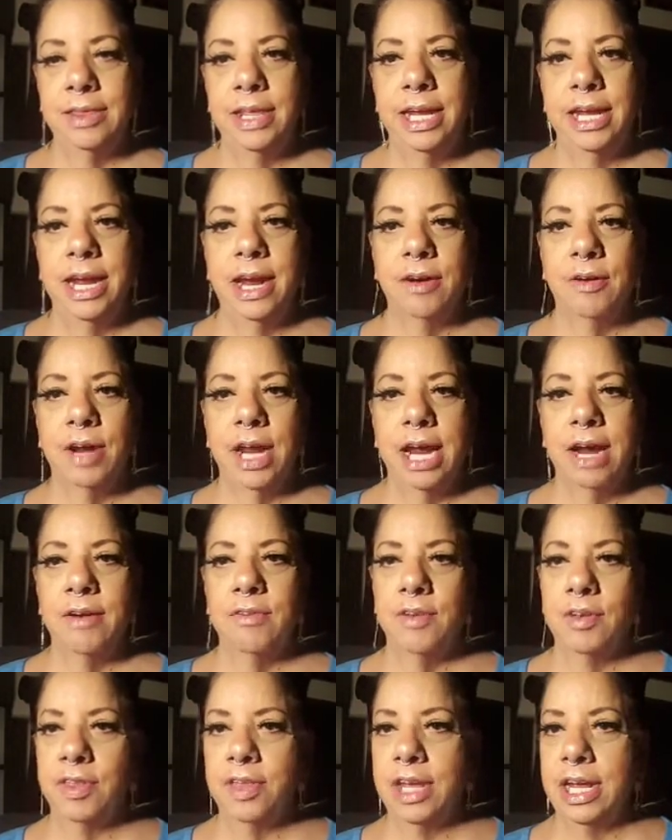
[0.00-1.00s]
They carry
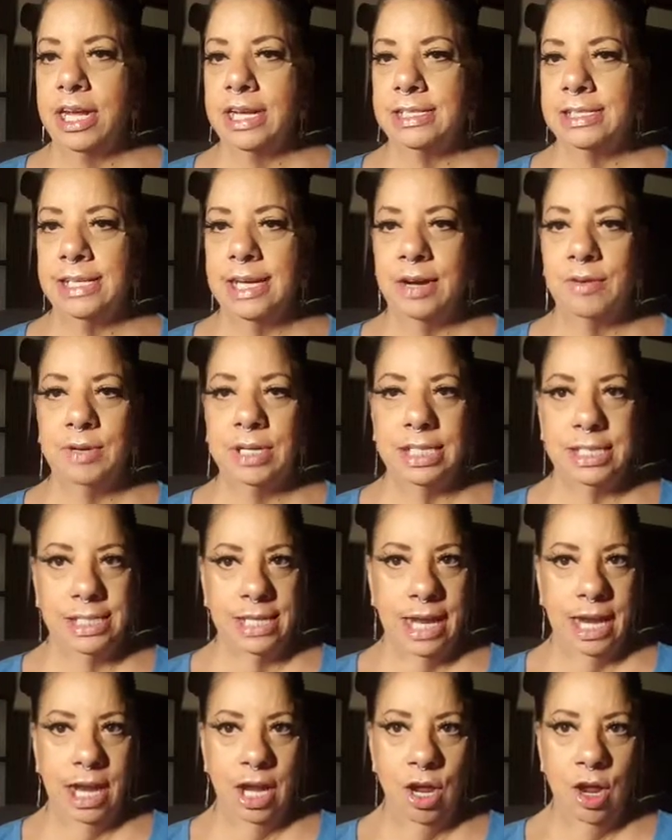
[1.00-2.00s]
everything, as I always
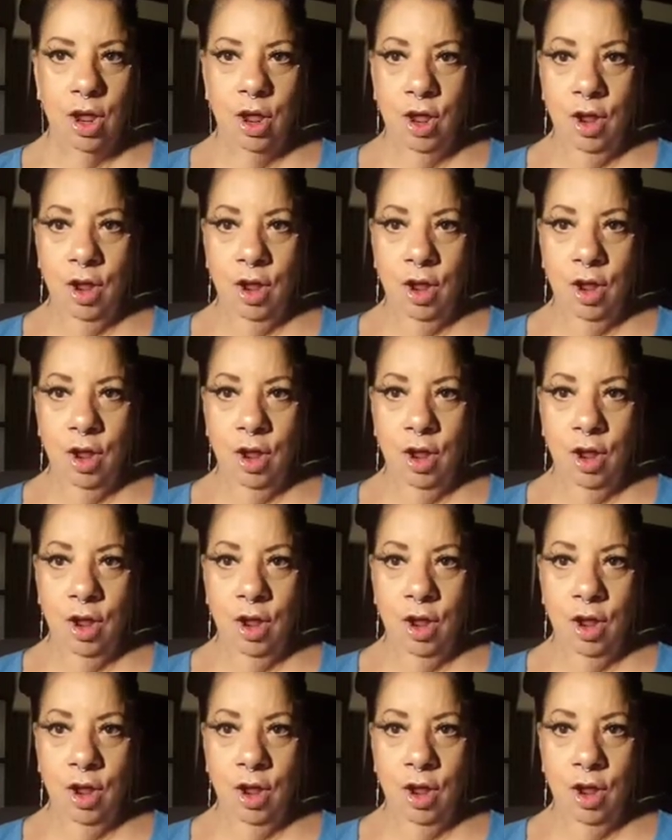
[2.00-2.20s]
say,